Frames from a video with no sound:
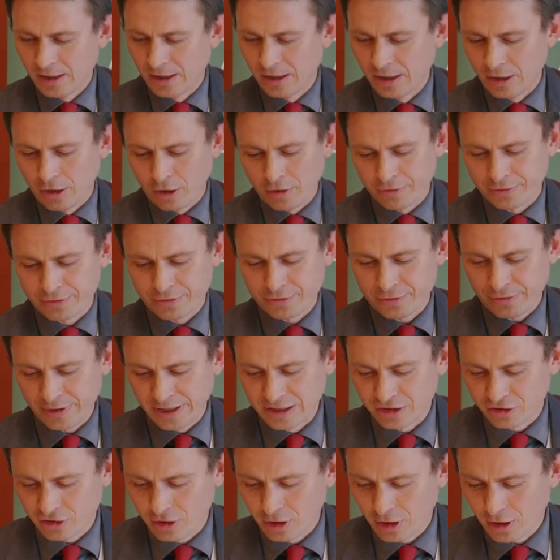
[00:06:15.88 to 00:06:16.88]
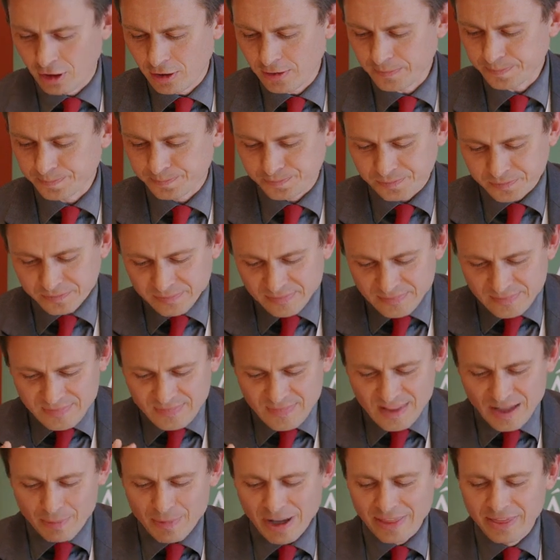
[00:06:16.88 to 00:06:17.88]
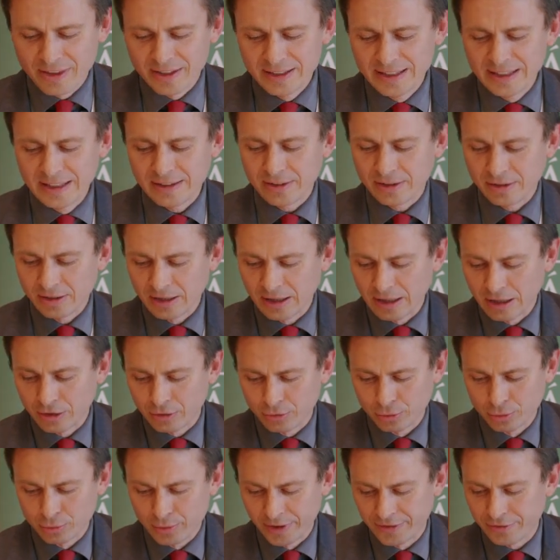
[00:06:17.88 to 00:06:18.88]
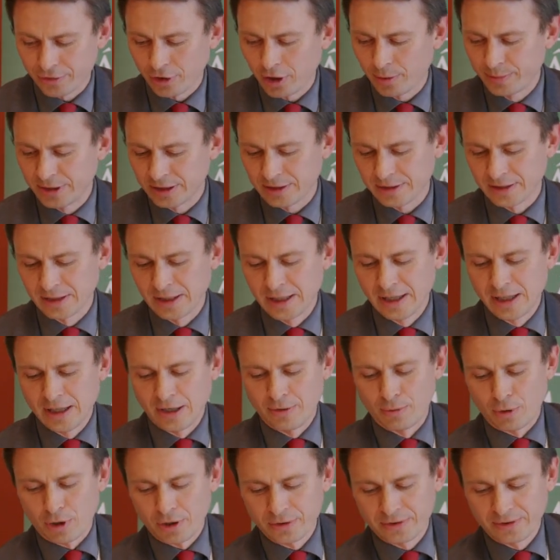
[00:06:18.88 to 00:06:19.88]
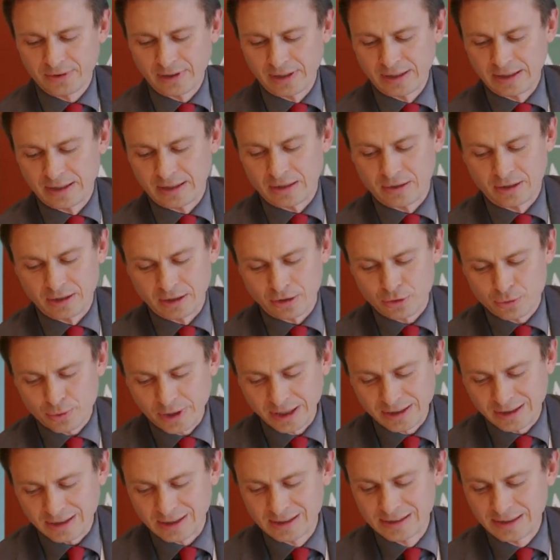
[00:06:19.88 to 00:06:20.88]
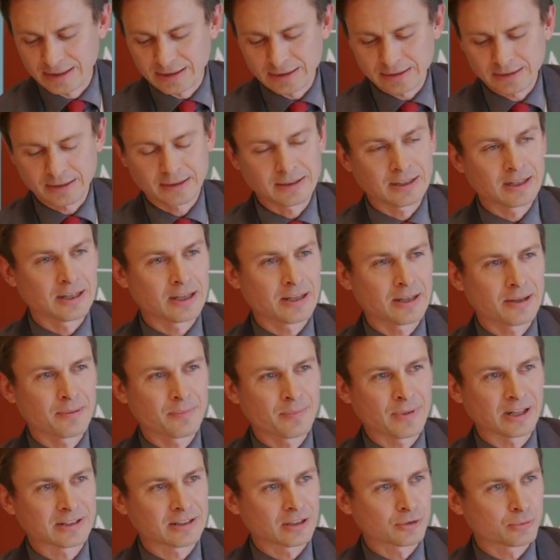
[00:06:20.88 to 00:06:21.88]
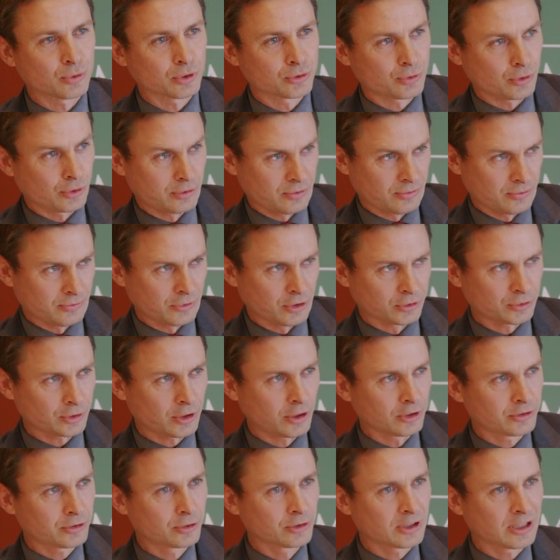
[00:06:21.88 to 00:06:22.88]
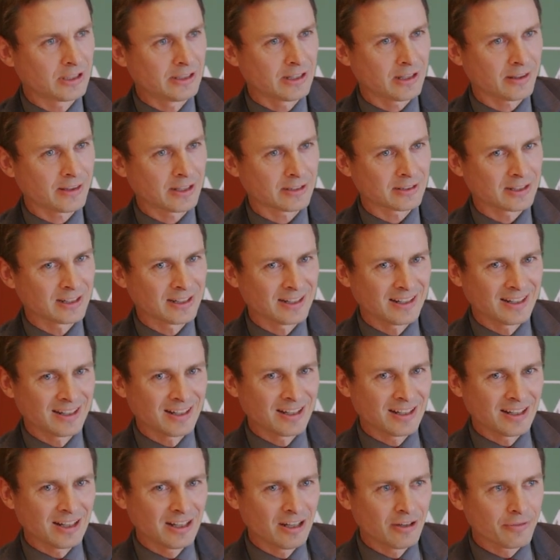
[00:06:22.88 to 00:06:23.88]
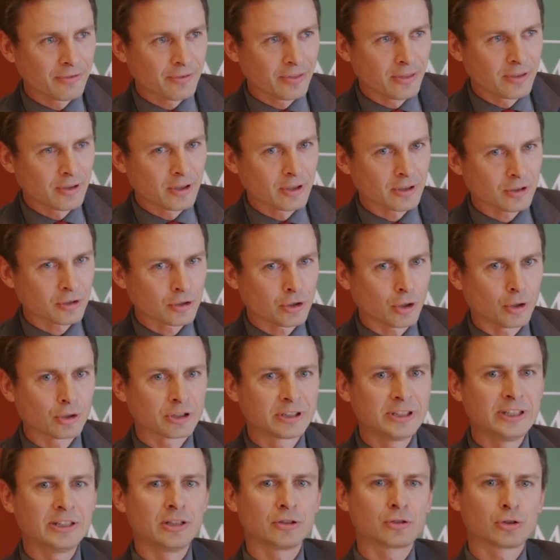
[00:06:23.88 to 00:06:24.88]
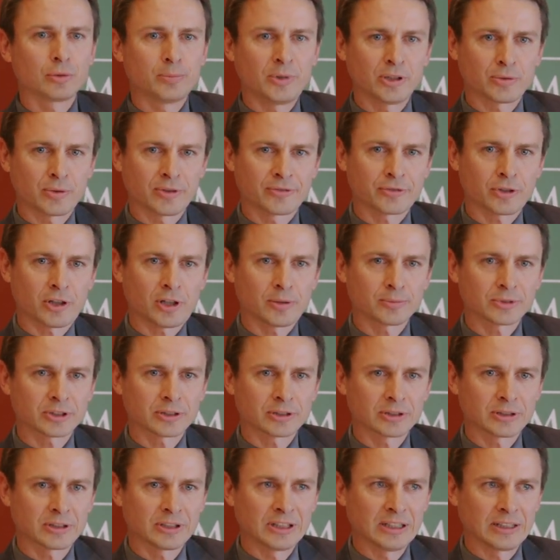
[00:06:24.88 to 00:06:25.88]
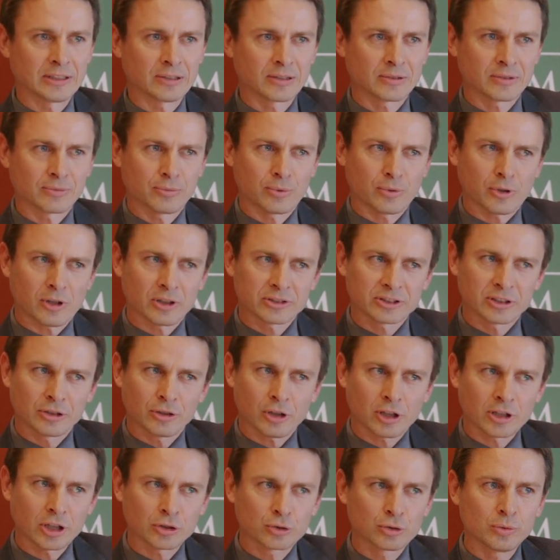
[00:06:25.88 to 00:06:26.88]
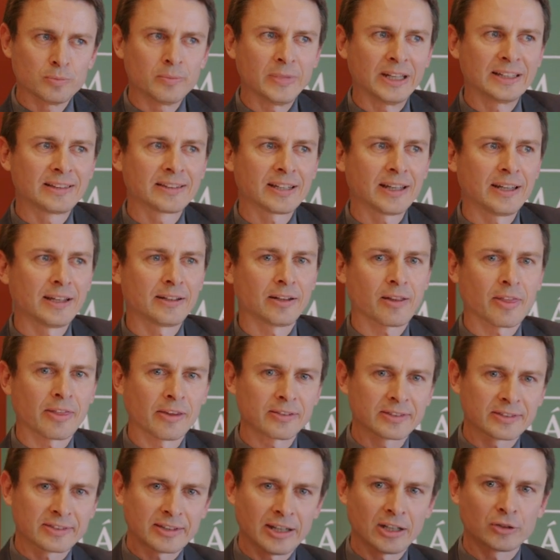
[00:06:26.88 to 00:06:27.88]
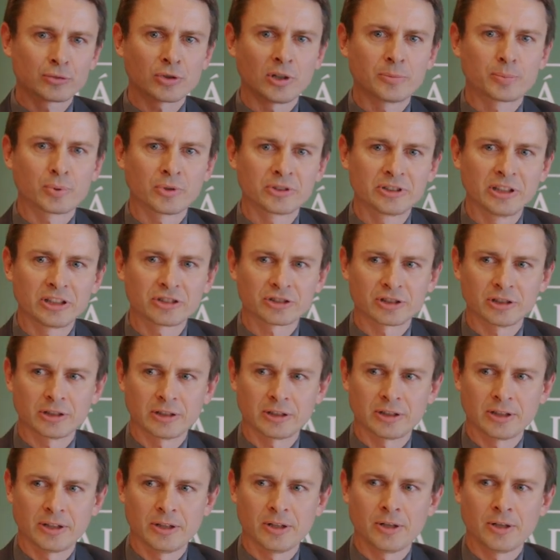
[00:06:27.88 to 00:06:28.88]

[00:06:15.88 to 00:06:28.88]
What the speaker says: of French law, but the need to reform it was quite clear, but it was also clear that if the code needed to be reformed, it was in order to maintain the central position